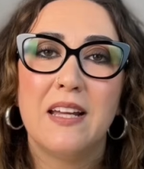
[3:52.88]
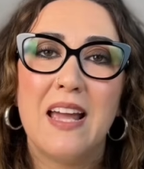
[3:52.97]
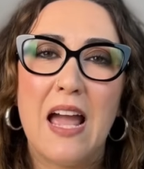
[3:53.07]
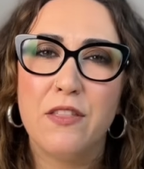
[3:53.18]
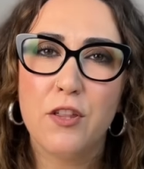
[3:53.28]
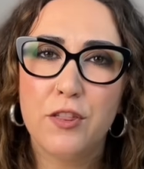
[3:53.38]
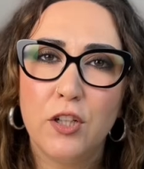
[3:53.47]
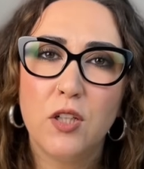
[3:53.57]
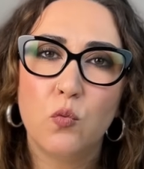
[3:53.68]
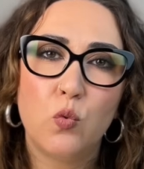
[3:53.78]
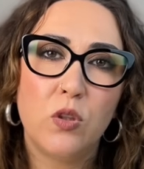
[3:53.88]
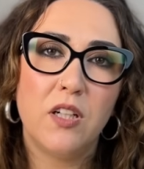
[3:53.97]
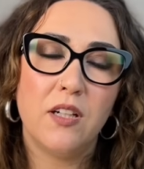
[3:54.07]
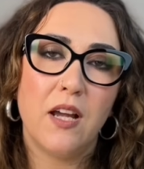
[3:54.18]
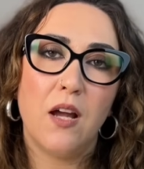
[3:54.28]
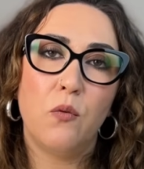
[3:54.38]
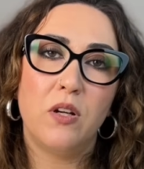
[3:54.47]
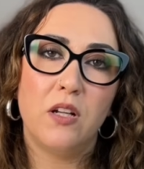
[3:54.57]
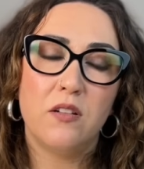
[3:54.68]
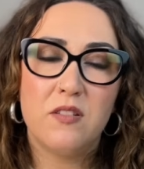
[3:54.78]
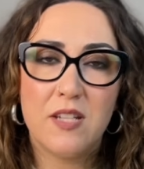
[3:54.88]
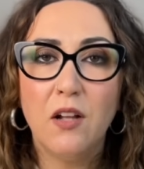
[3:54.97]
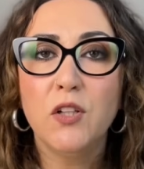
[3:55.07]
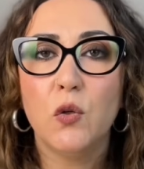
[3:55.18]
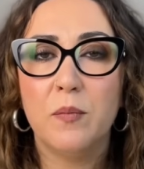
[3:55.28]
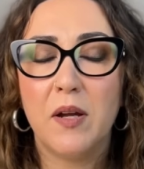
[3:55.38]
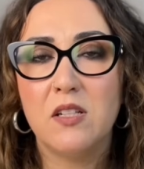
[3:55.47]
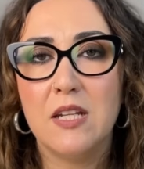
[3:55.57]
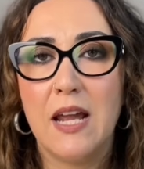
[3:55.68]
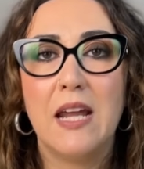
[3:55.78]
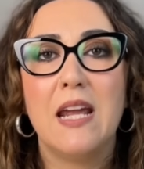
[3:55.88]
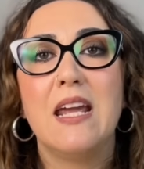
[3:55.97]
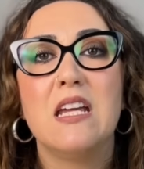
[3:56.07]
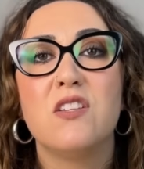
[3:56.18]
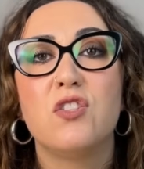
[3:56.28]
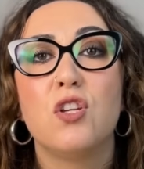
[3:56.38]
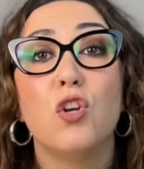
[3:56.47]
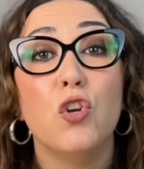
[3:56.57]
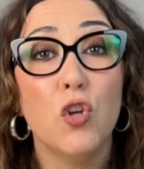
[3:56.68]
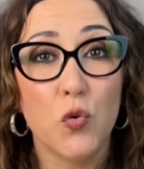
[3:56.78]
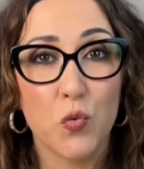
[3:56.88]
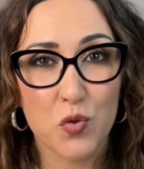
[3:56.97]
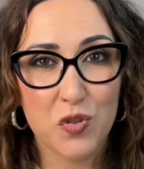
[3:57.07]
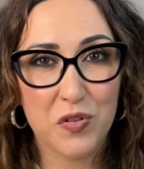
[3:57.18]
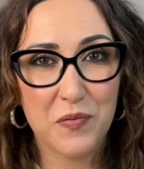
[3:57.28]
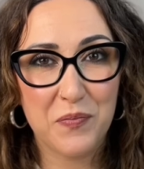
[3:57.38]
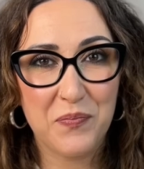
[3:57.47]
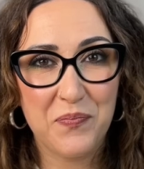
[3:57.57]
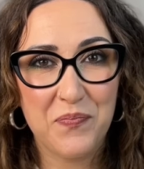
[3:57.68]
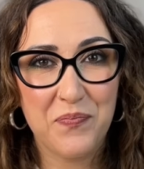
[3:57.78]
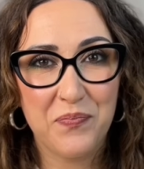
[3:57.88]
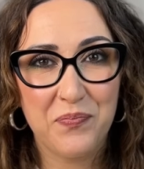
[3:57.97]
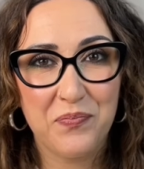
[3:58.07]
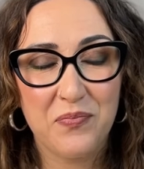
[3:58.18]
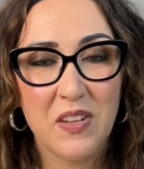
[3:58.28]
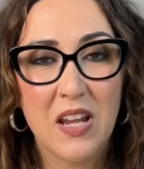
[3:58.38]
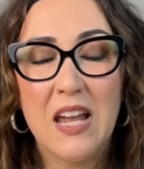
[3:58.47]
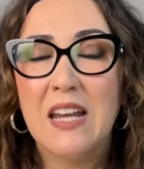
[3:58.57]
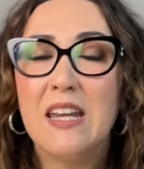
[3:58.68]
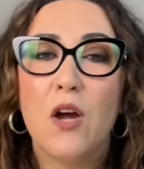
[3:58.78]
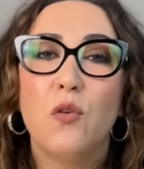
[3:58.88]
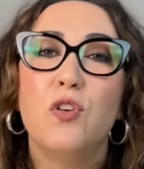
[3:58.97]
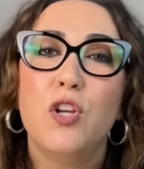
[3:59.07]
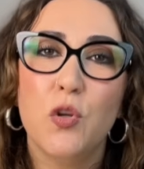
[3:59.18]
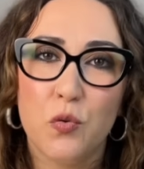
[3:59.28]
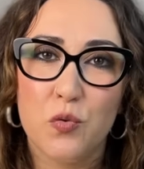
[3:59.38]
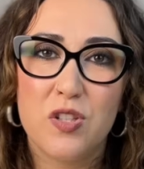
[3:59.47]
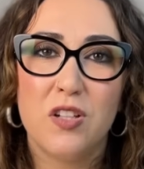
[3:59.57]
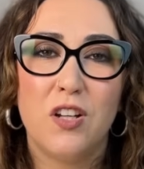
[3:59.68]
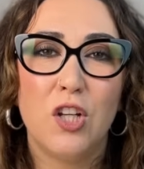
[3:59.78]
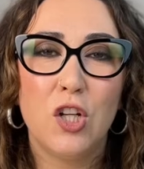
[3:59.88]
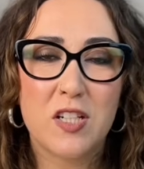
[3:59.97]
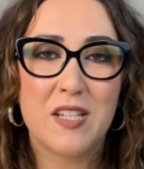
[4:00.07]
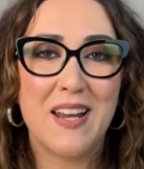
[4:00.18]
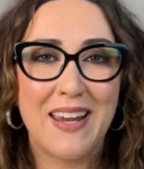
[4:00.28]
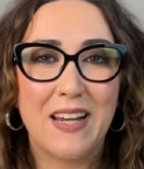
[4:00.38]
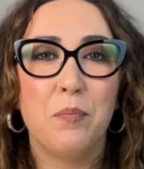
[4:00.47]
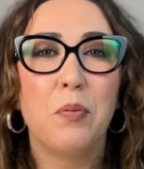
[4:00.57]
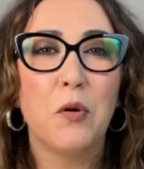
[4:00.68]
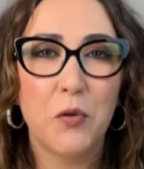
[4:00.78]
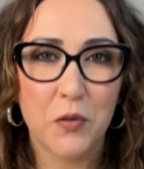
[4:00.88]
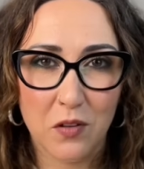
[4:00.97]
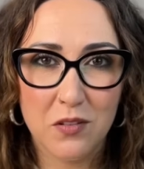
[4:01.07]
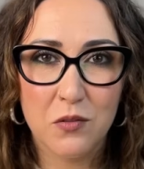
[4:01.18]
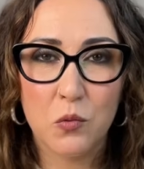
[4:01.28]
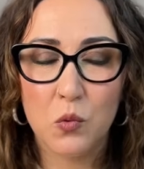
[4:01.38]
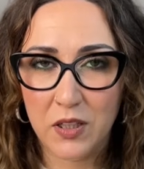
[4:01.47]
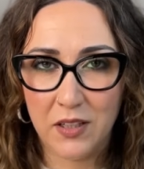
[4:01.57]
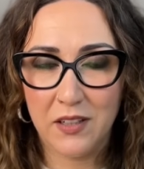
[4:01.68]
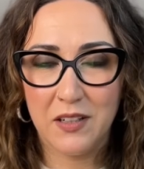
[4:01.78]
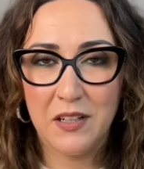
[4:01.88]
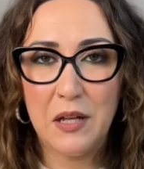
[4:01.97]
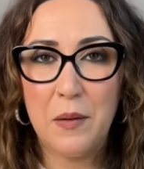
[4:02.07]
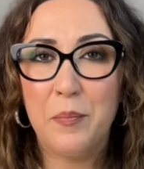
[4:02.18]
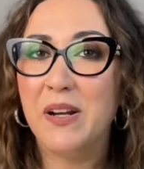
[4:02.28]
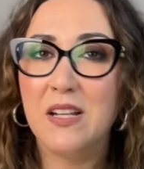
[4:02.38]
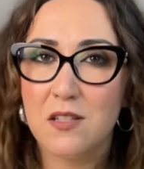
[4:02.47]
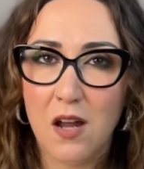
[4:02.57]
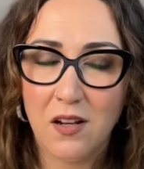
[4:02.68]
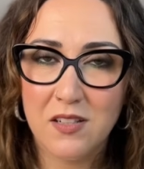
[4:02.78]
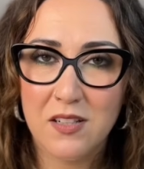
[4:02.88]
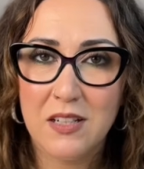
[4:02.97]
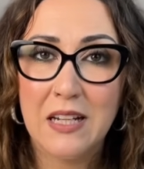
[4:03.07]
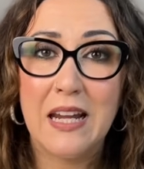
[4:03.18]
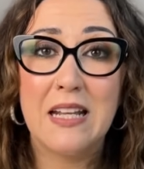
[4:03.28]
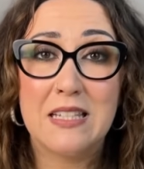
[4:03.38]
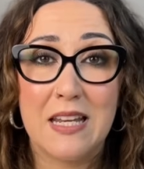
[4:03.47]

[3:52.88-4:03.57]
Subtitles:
And the third word I want to tell you about today is news. Now, news looks like a plural word, but it's not. It's an